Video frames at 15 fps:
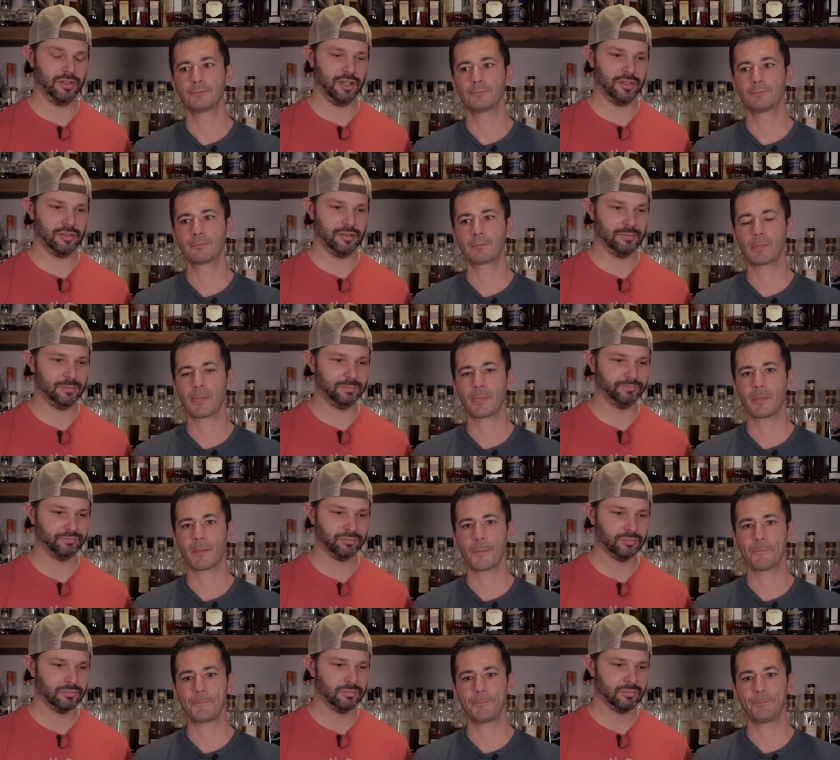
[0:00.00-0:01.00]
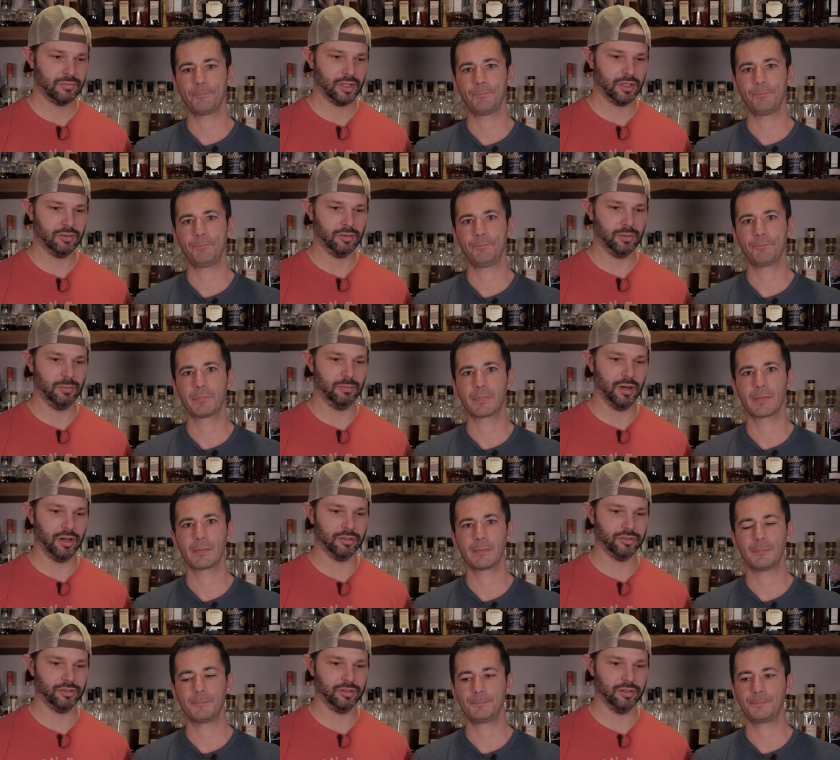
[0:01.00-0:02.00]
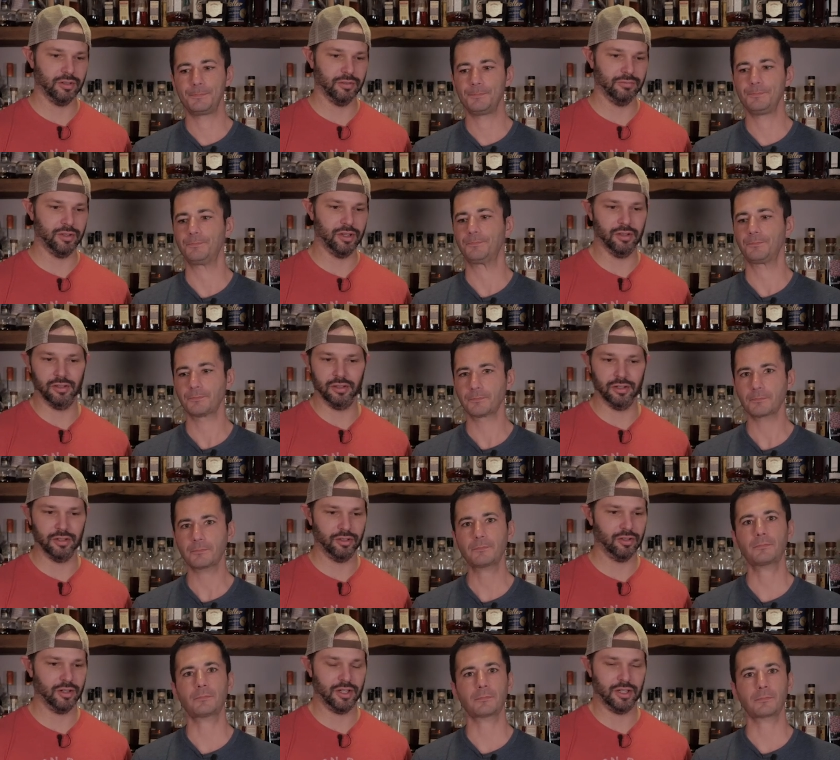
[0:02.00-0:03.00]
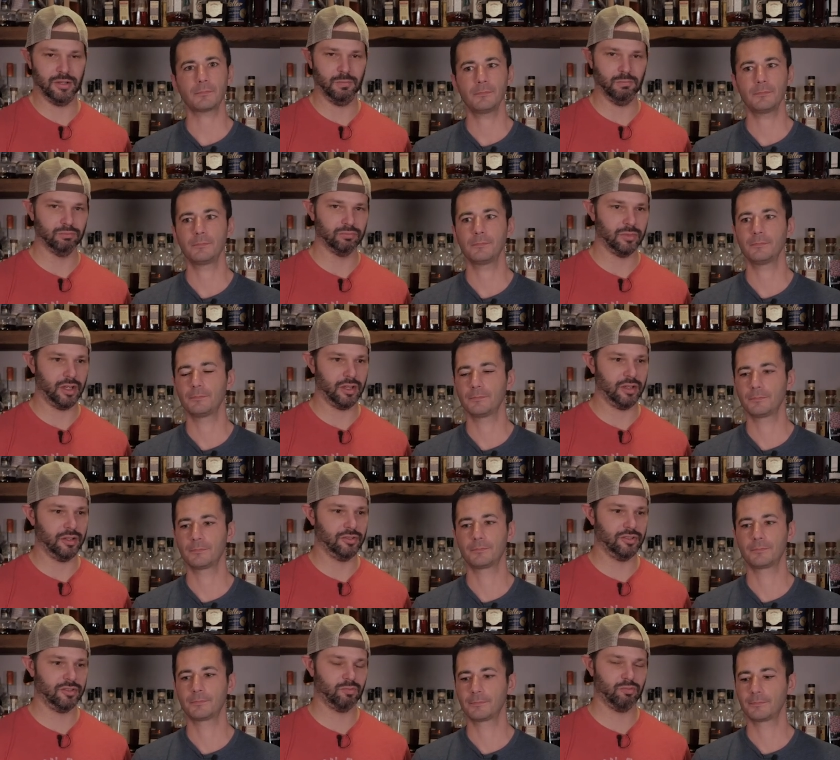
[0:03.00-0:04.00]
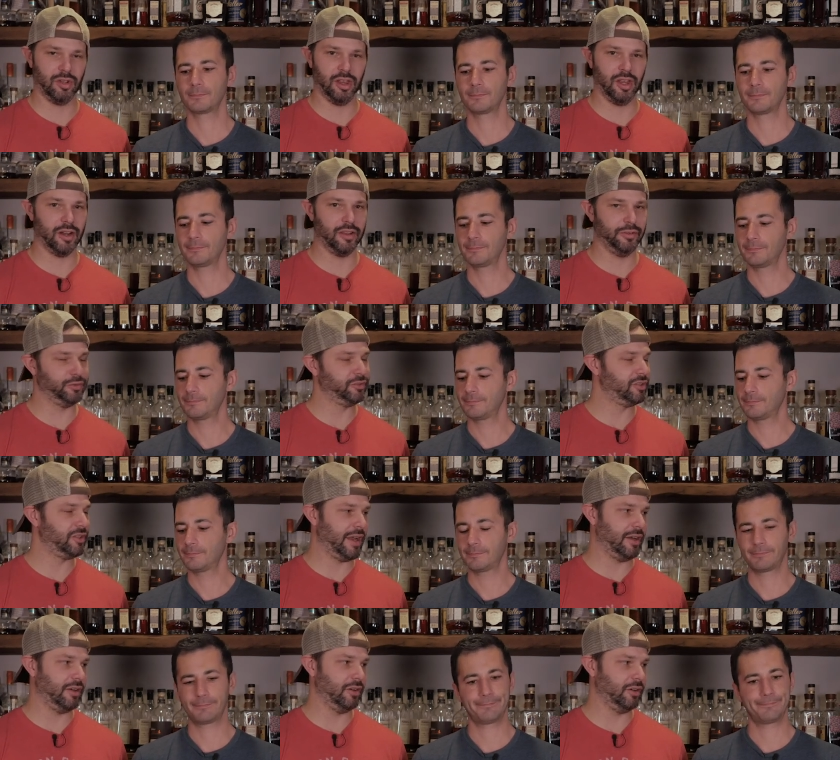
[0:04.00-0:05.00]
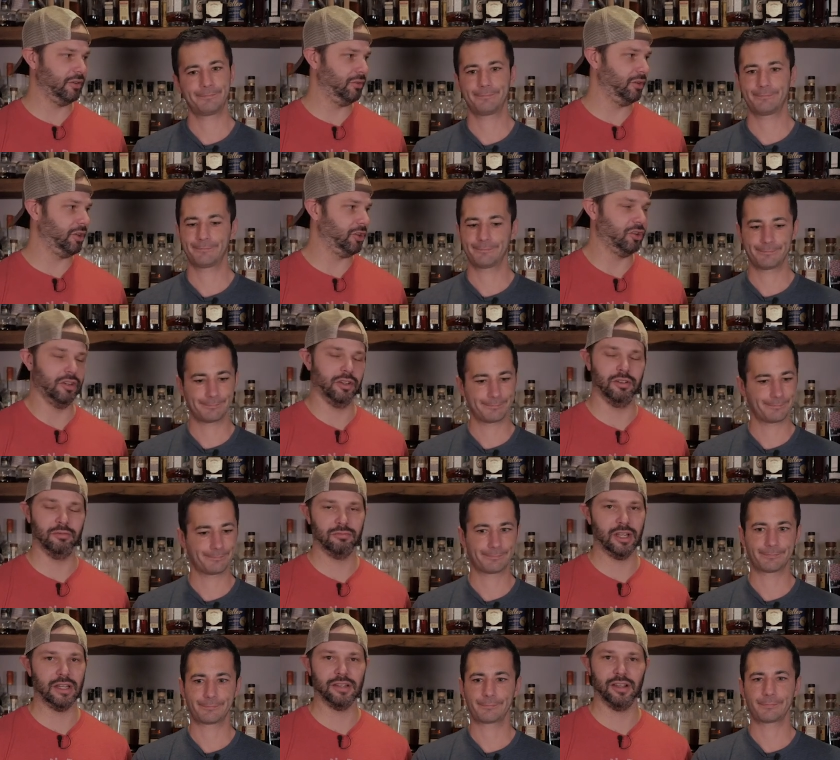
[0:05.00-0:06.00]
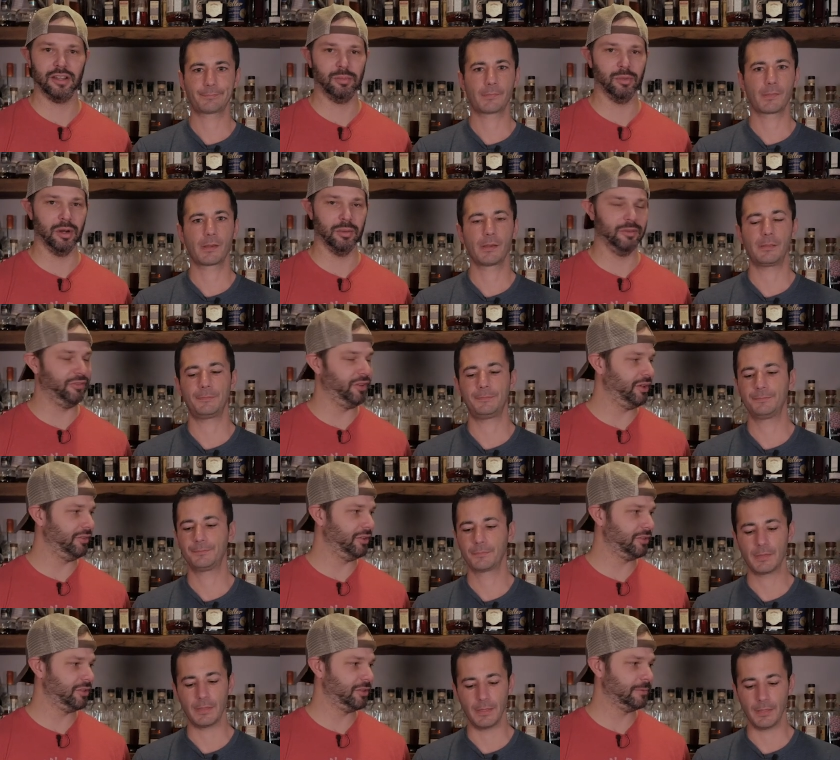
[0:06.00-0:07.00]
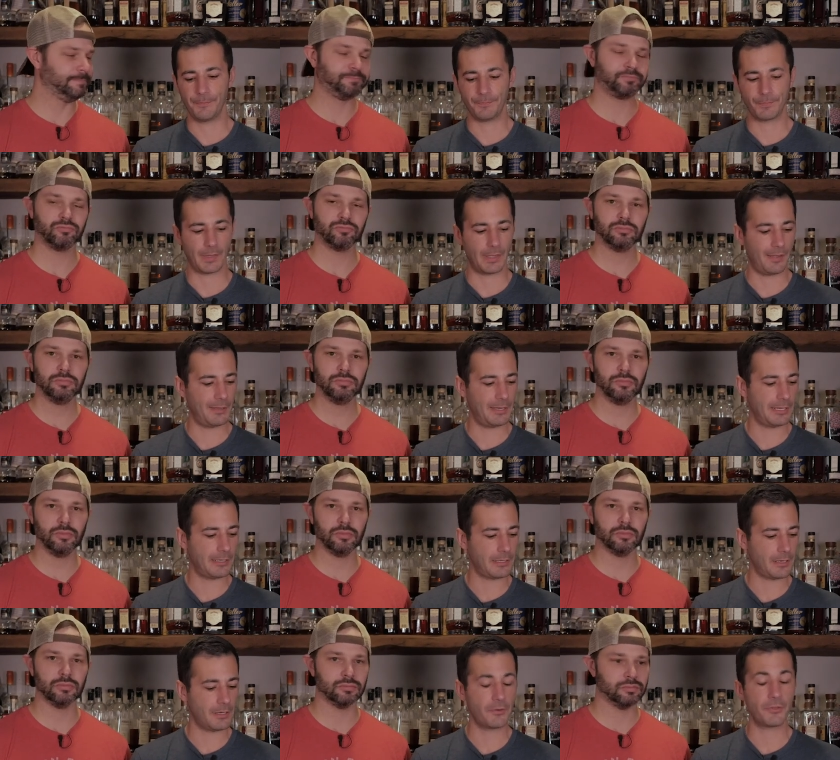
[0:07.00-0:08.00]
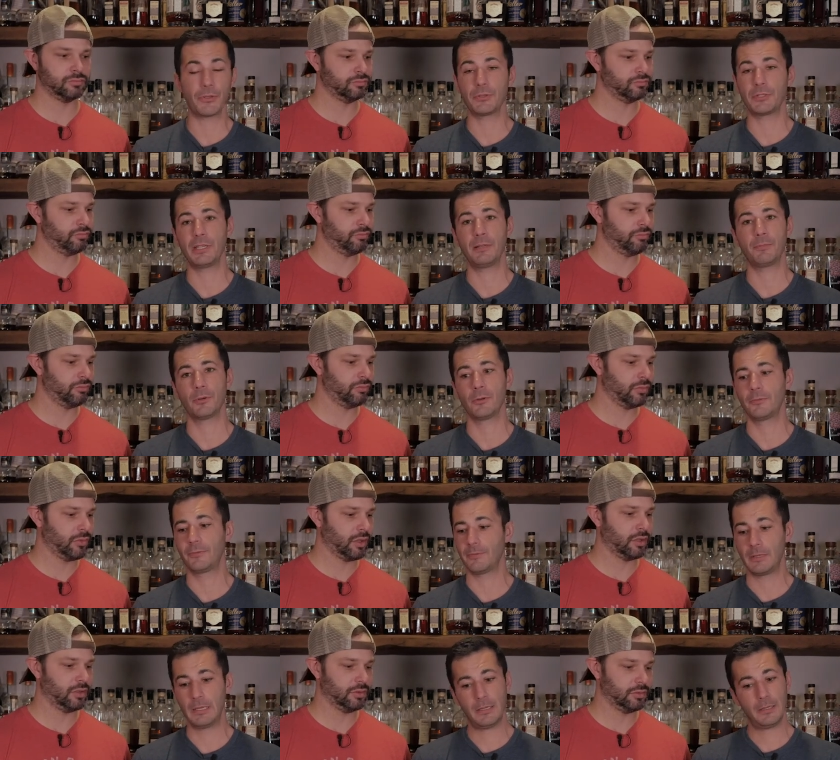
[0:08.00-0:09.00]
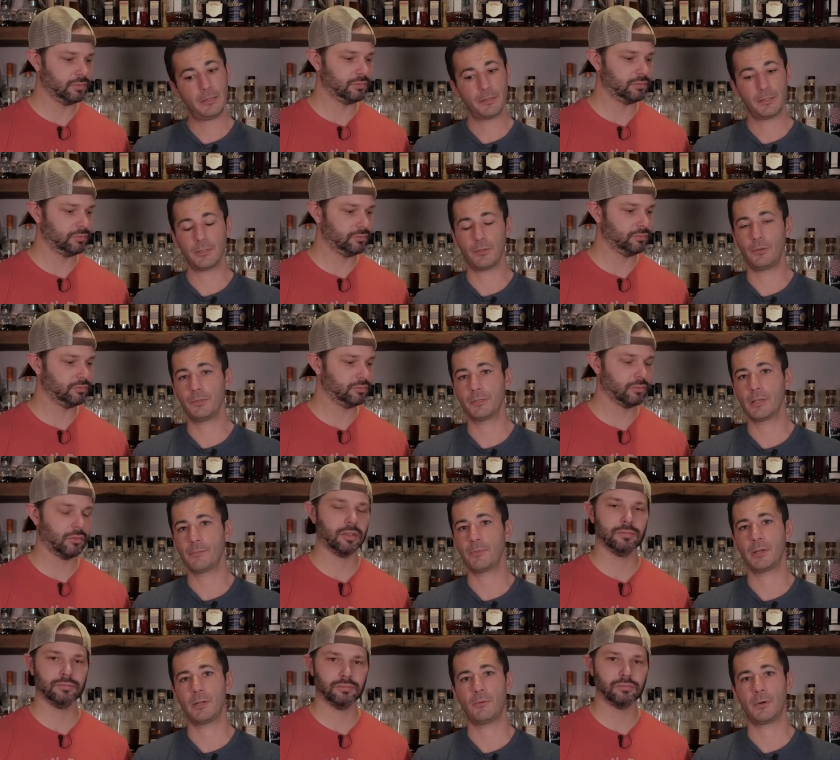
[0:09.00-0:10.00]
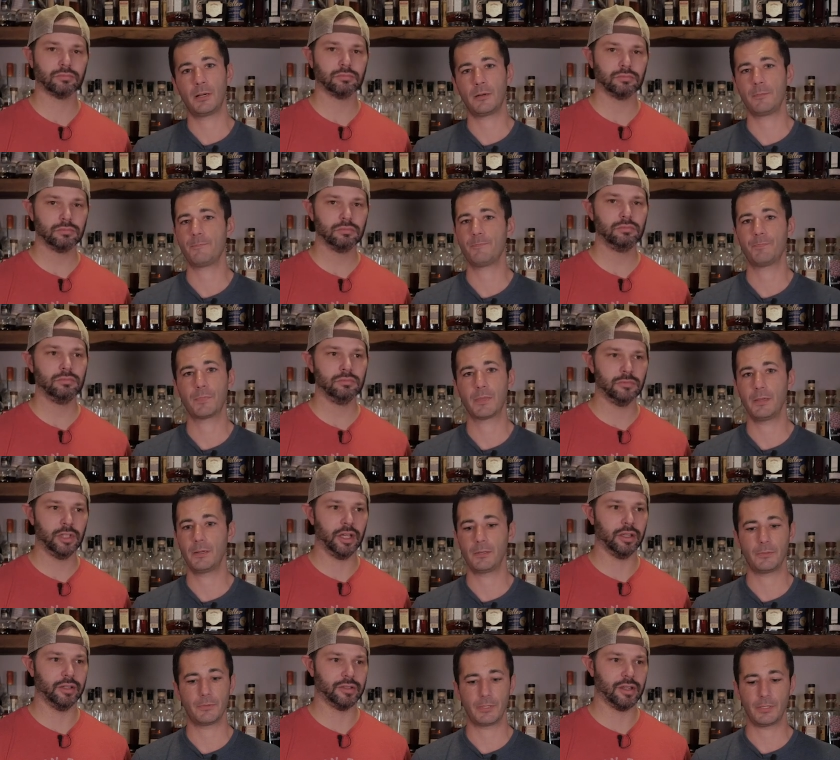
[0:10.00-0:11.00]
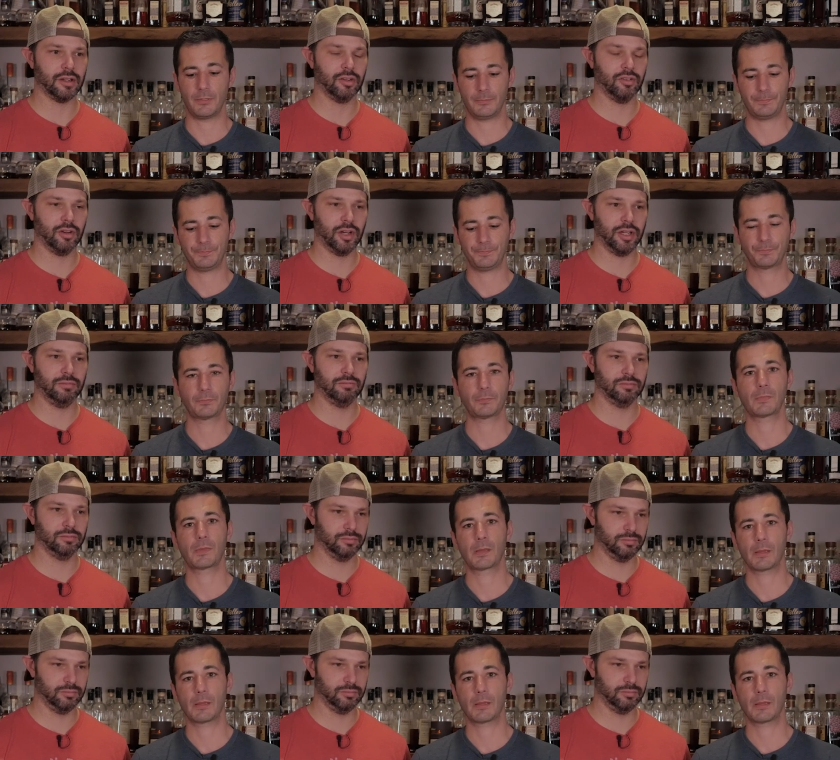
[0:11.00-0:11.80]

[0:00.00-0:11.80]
Speaker 1: You got some a little bit brown sugar, vanilla, cream, uh, just a lot of those standard, really good
Speaker 2: Kentucky bourbon flavors. Yep. Uh, and at 113 proof, still holds up pretty well. Yeah, know, it's so. got a great